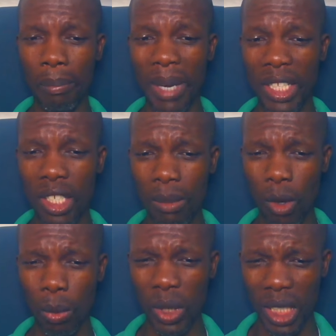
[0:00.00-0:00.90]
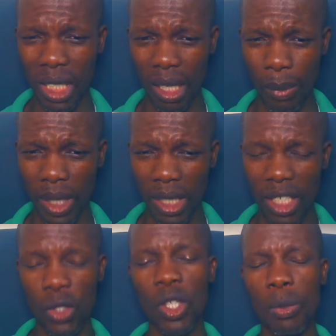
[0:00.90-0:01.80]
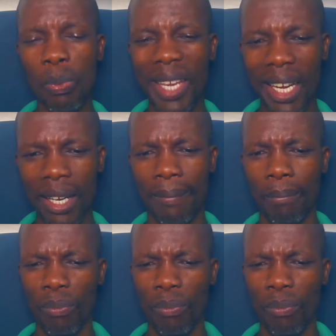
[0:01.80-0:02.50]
mainstream opposition supporters. Is not sparing